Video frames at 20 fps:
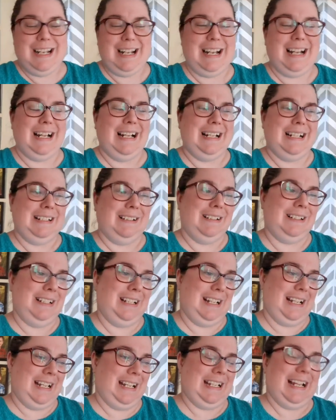Uh,
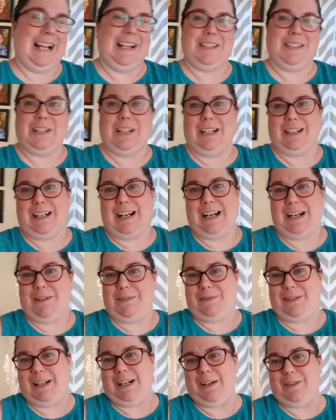yeah, so it kind
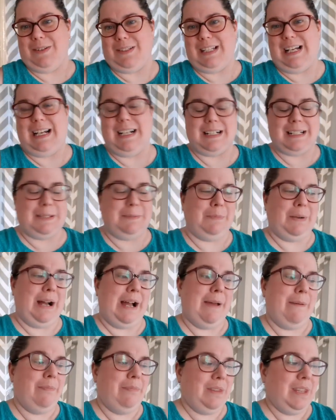of, you know, sucks,
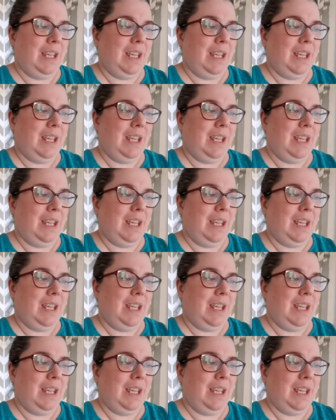but.